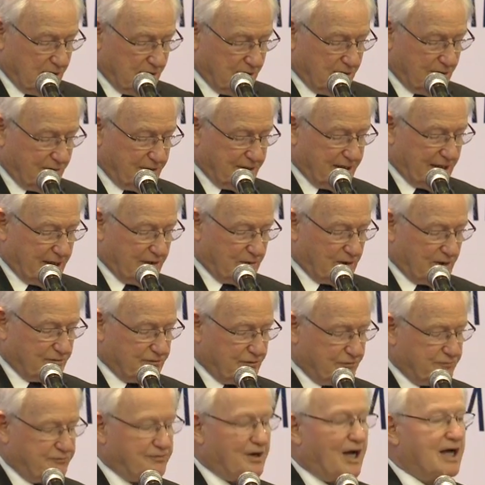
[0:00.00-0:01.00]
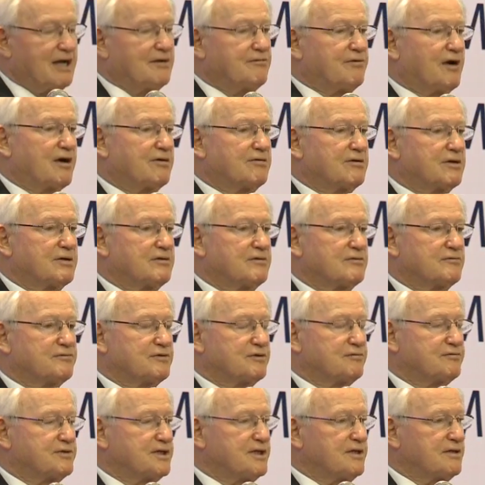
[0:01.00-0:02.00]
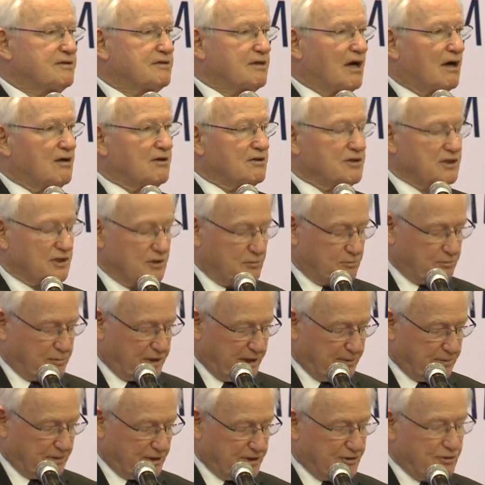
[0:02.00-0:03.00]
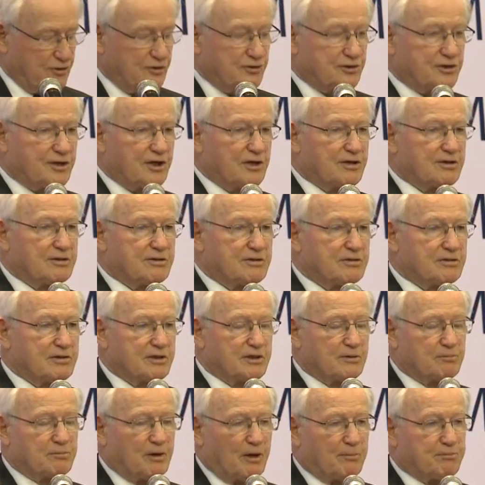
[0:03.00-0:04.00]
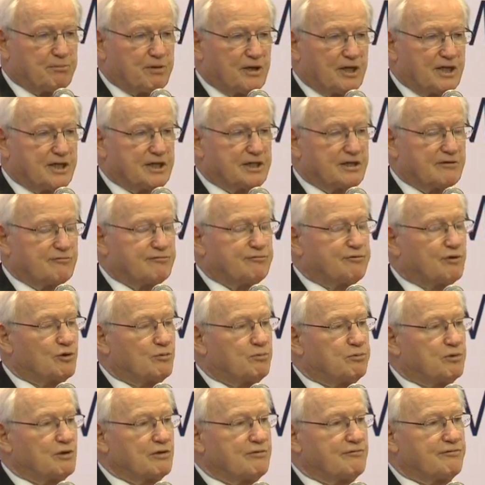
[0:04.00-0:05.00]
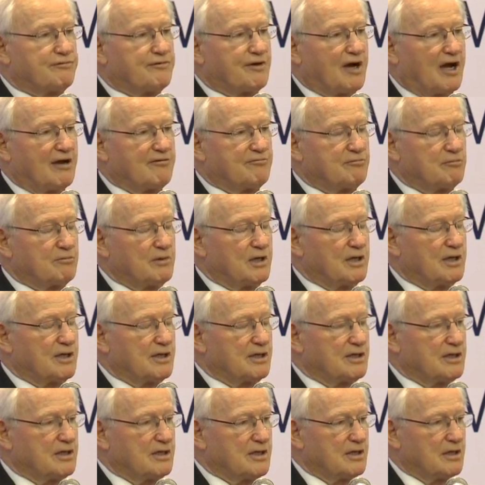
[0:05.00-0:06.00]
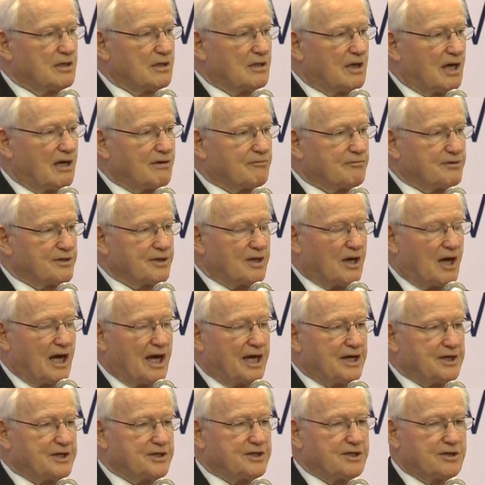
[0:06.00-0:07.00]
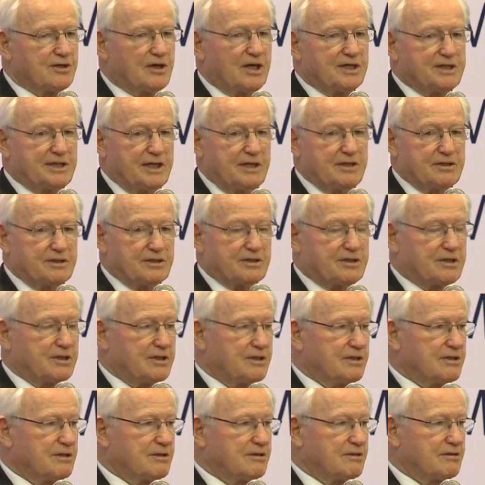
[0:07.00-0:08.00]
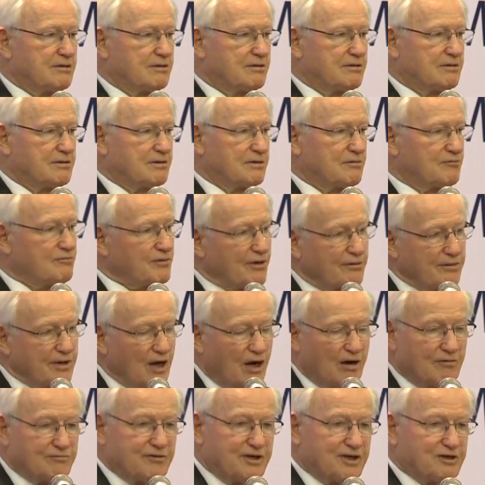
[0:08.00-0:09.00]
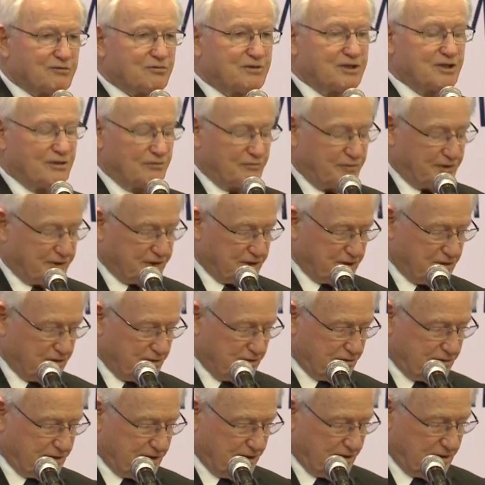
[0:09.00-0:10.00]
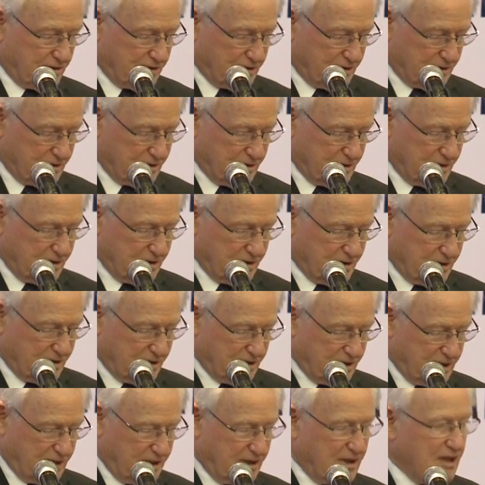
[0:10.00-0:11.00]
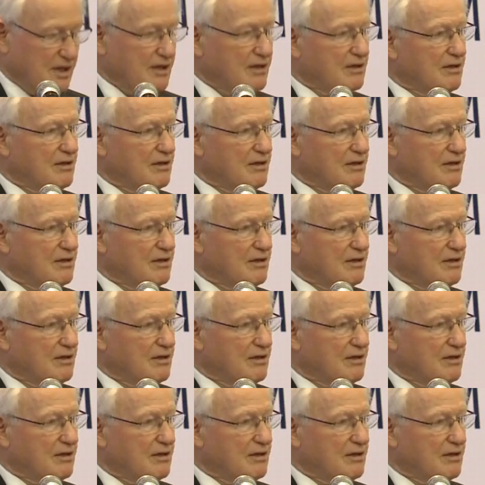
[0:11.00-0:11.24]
There are now over 550,000 people in New Zealand in a population of 4.5 million have an Asian identity. Very obvious when you visit New Zealand, the